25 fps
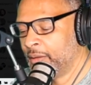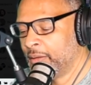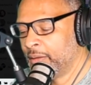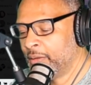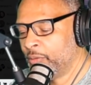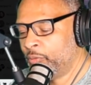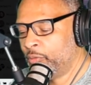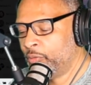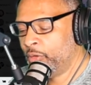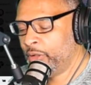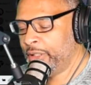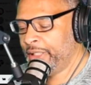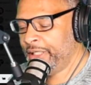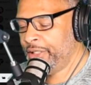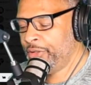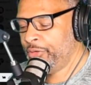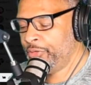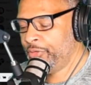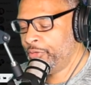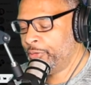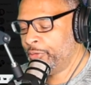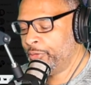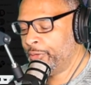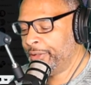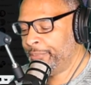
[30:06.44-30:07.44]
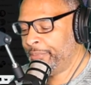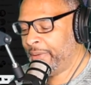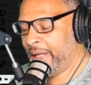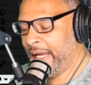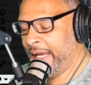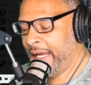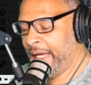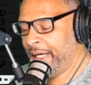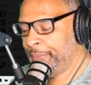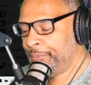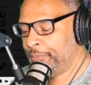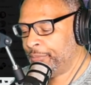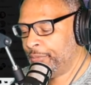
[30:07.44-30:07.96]
What are you doing,
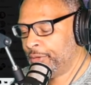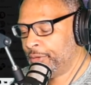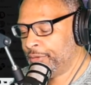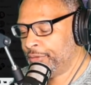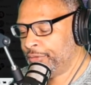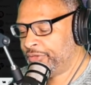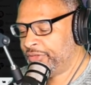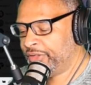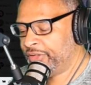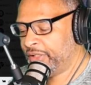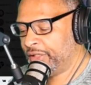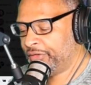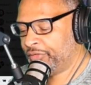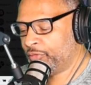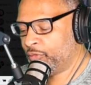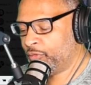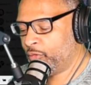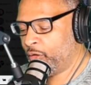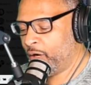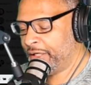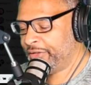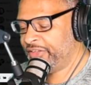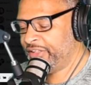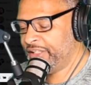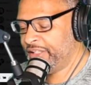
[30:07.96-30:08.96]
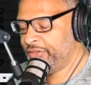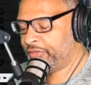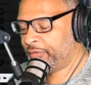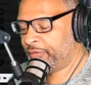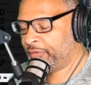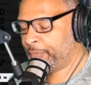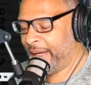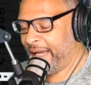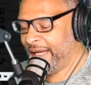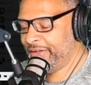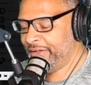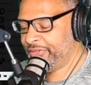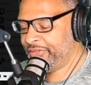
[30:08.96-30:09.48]
babe? Just watching
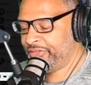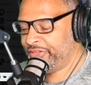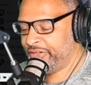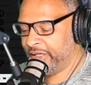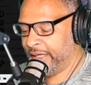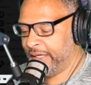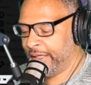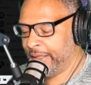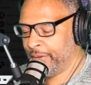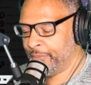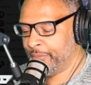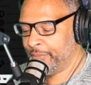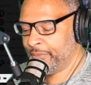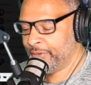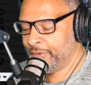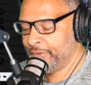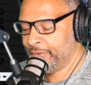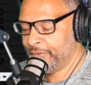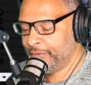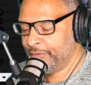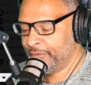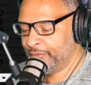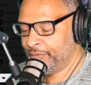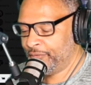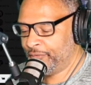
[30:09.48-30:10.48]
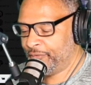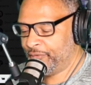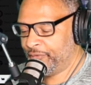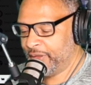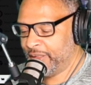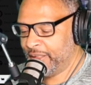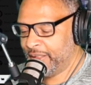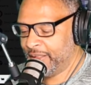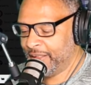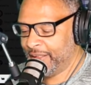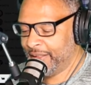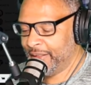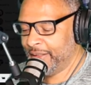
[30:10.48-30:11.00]
Space Jam.
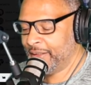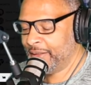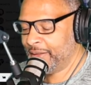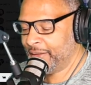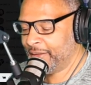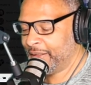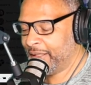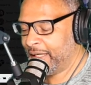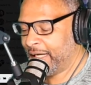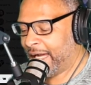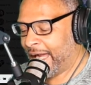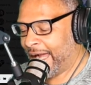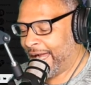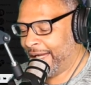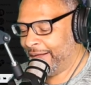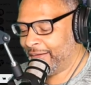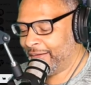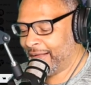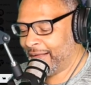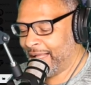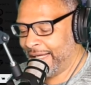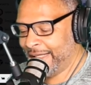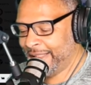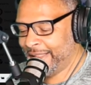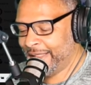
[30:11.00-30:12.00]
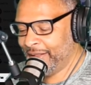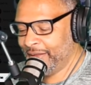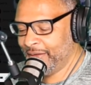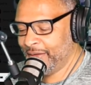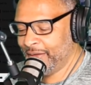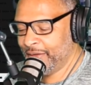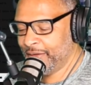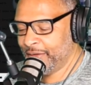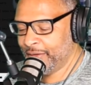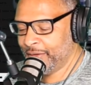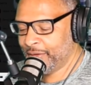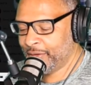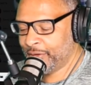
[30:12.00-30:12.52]
Fun. I like it.
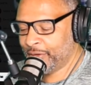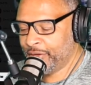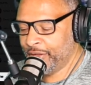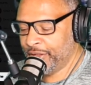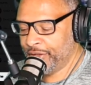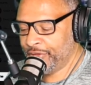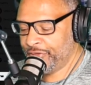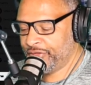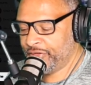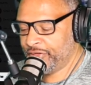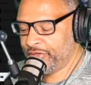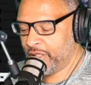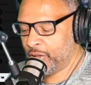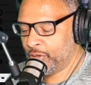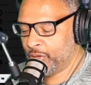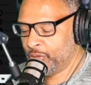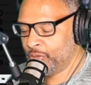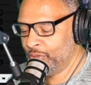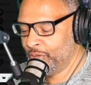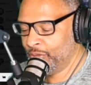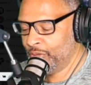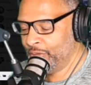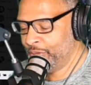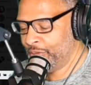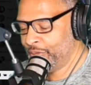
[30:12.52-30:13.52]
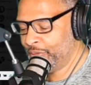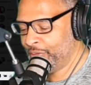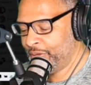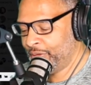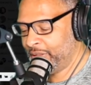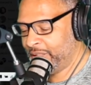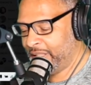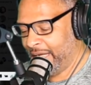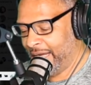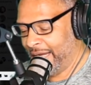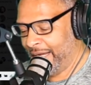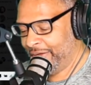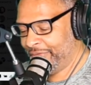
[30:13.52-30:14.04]
Good show?
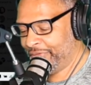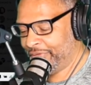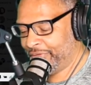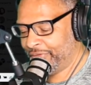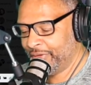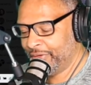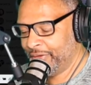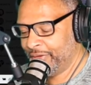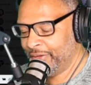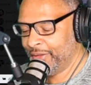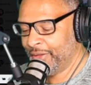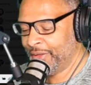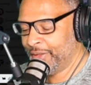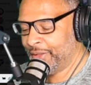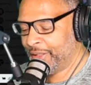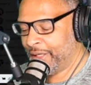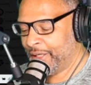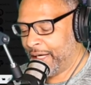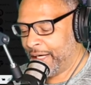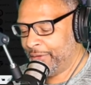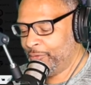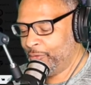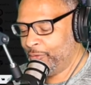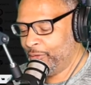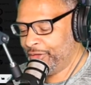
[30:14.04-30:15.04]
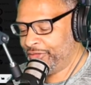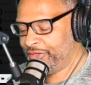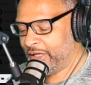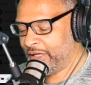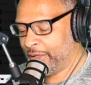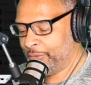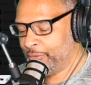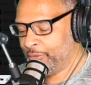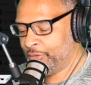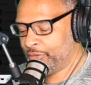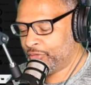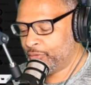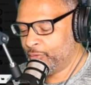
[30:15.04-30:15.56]
Yes. I wish I
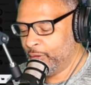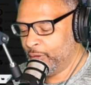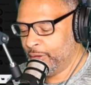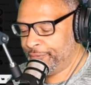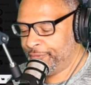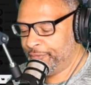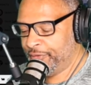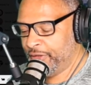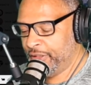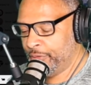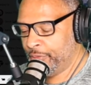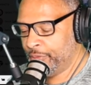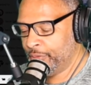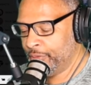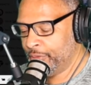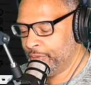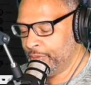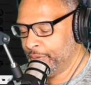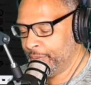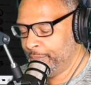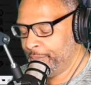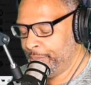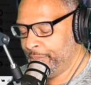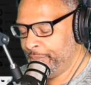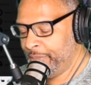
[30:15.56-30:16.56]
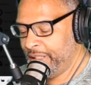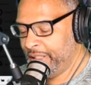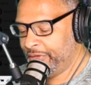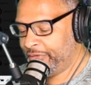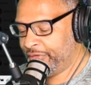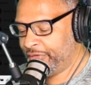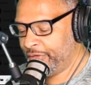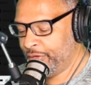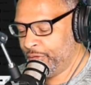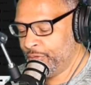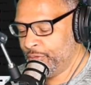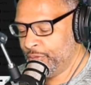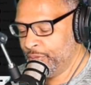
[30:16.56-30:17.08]
was with you. Me
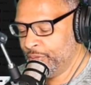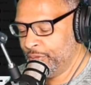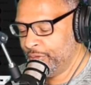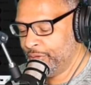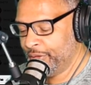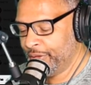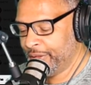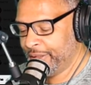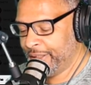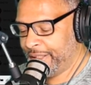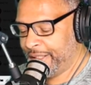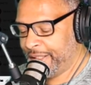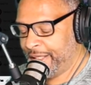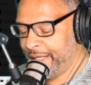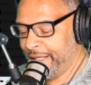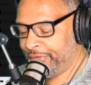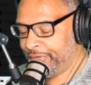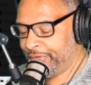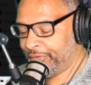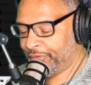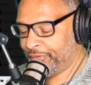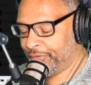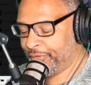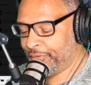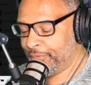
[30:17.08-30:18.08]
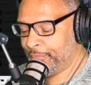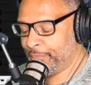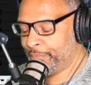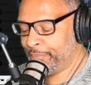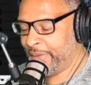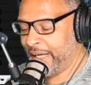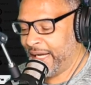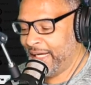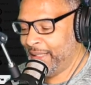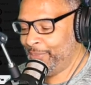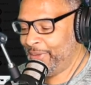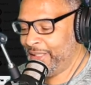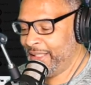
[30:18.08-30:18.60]
too. Kiss,
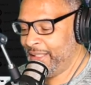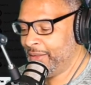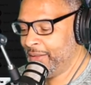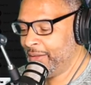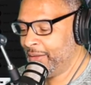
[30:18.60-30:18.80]
baby.